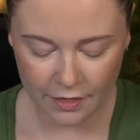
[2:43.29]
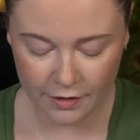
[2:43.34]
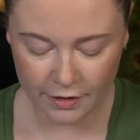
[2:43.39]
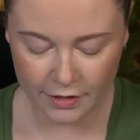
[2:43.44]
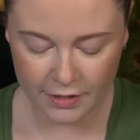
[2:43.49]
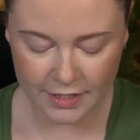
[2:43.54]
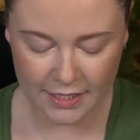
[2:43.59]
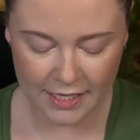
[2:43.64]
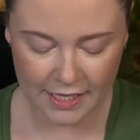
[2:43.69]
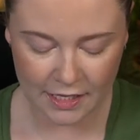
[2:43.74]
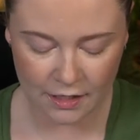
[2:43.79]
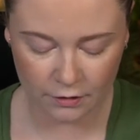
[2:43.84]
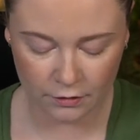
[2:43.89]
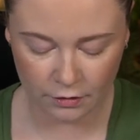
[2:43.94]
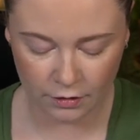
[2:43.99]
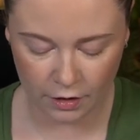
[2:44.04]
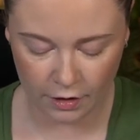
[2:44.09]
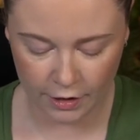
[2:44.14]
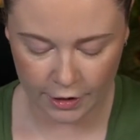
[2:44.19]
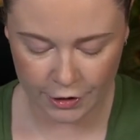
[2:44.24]
There's the
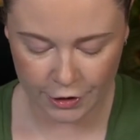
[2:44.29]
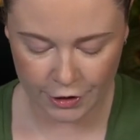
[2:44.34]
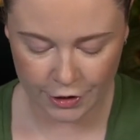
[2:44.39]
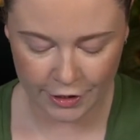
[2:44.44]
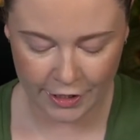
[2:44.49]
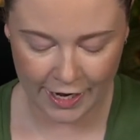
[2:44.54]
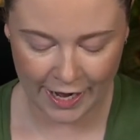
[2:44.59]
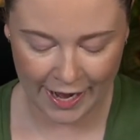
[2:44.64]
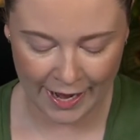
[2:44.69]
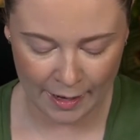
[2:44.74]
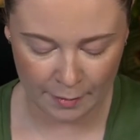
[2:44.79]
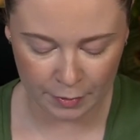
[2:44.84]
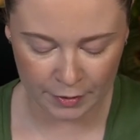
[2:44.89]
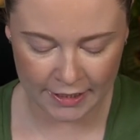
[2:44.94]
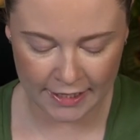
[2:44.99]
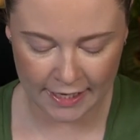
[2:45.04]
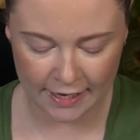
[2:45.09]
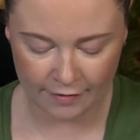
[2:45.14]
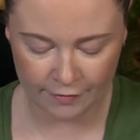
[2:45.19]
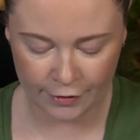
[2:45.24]
larger
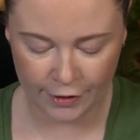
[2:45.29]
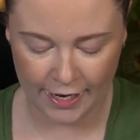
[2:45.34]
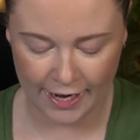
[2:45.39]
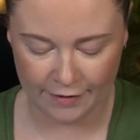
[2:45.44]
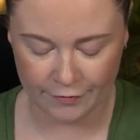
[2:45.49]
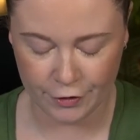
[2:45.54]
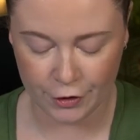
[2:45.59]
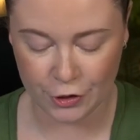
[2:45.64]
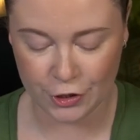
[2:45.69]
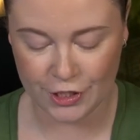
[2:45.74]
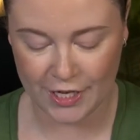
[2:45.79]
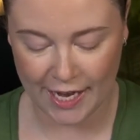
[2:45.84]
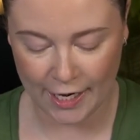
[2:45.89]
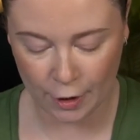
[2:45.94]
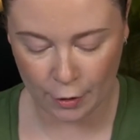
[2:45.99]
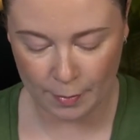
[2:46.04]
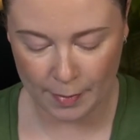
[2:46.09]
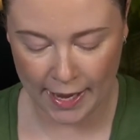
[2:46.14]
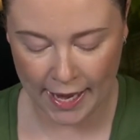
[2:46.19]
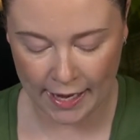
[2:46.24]
Happily Ever After
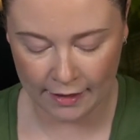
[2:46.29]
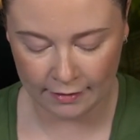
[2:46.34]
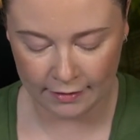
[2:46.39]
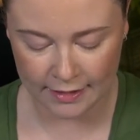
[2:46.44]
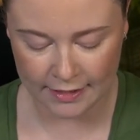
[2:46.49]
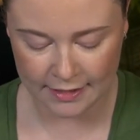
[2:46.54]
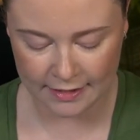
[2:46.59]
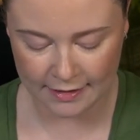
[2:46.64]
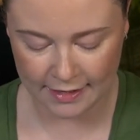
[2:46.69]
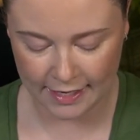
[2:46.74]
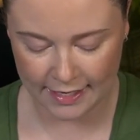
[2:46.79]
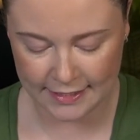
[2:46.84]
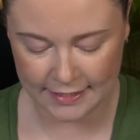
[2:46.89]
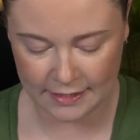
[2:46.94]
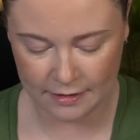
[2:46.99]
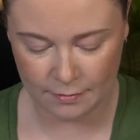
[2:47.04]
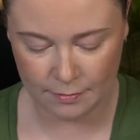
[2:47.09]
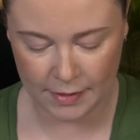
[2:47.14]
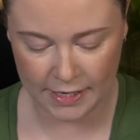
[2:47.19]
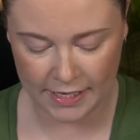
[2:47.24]
Shadow palette that I
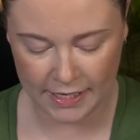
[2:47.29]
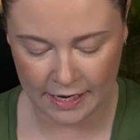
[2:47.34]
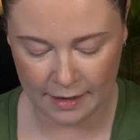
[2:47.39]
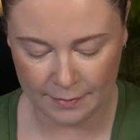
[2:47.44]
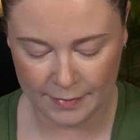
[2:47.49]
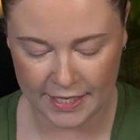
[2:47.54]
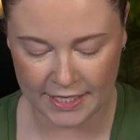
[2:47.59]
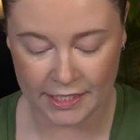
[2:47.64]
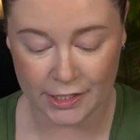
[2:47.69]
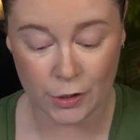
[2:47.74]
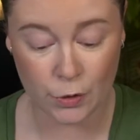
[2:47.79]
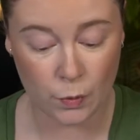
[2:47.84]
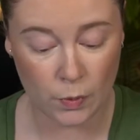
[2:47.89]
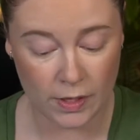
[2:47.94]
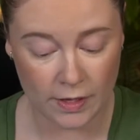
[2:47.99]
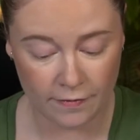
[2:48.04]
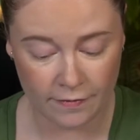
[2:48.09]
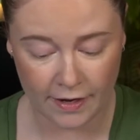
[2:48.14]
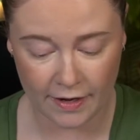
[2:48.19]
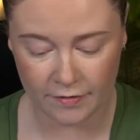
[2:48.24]
didn't pick up. That's
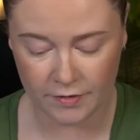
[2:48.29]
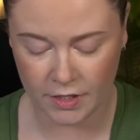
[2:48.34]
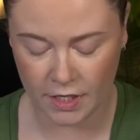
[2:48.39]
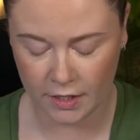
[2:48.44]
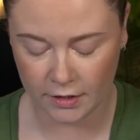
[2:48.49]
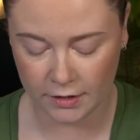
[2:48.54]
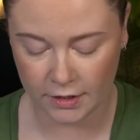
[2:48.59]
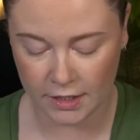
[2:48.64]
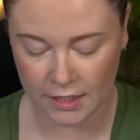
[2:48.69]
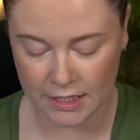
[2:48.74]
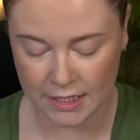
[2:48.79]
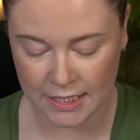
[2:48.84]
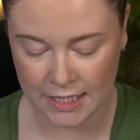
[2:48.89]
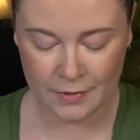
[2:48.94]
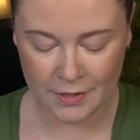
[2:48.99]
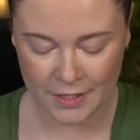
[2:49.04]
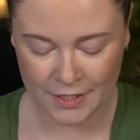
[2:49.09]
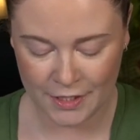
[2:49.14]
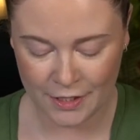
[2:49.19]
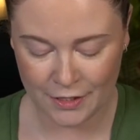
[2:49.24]

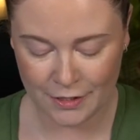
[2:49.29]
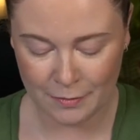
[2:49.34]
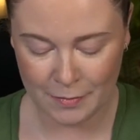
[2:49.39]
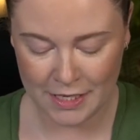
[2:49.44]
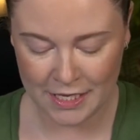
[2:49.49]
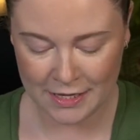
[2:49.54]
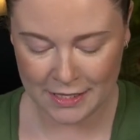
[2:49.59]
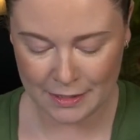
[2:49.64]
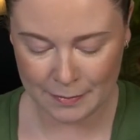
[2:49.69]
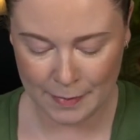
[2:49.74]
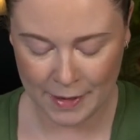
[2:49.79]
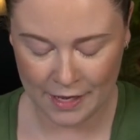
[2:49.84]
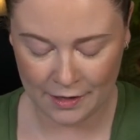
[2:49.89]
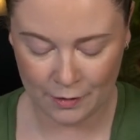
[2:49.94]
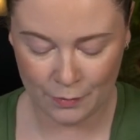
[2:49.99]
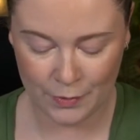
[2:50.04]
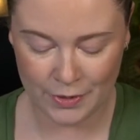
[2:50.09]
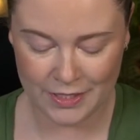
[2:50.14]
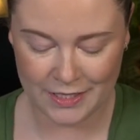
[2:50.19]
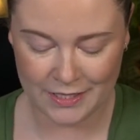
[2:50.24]
$25. So to me, this
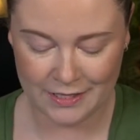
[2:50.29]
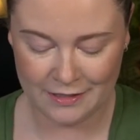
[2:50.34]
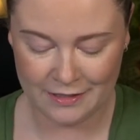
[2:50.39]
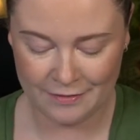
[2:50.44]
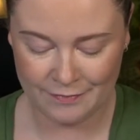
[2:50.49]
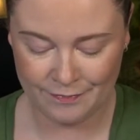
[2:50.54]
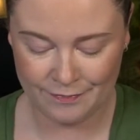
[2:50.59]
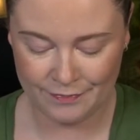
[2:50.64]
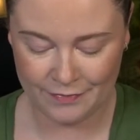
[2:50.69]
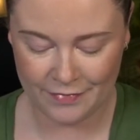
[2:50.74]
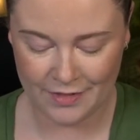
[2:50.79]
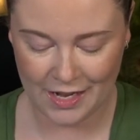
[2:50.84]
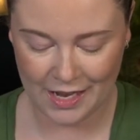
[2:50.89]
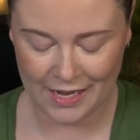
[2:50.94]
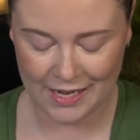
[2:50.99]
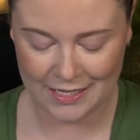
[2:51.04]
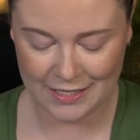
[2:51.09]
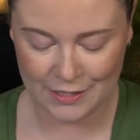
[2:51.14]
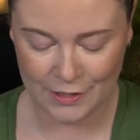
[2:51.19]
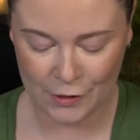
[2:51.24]
palette wasn't, I
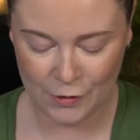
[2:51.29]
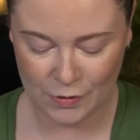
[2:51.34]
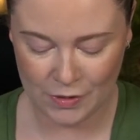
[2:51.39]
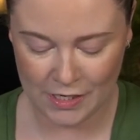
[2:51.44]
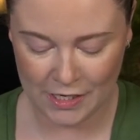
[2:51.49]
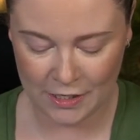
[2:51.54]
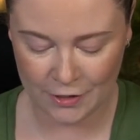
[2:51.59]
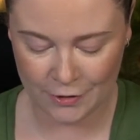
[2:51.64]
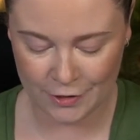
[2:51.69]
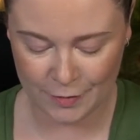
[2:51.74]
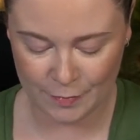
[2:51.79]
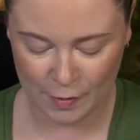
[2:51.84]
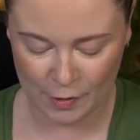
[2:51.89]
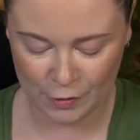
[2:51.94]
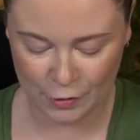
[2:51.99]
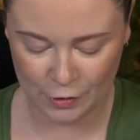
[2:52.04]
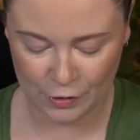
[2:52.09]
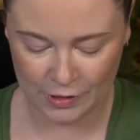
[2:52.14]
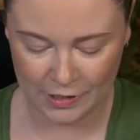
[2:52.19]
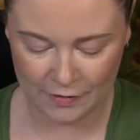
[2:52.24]
guess, unique or
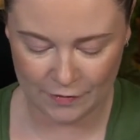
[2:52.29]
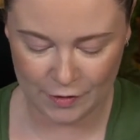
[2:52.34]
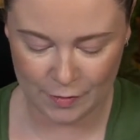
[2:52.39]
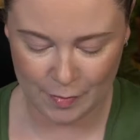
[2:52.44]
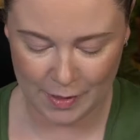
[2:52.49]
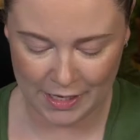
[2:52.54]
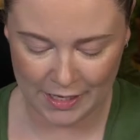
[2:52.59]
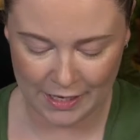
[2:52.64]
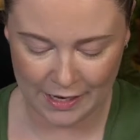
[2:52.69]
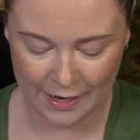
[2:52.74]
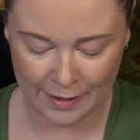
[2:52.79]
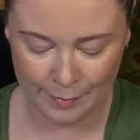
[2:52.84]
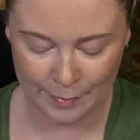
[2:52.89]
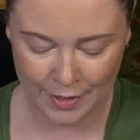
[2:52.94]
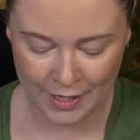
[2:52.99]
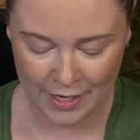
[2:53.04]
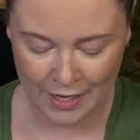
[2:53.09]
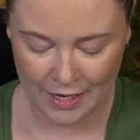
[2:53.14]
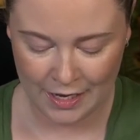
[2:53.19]
special enough to pick up.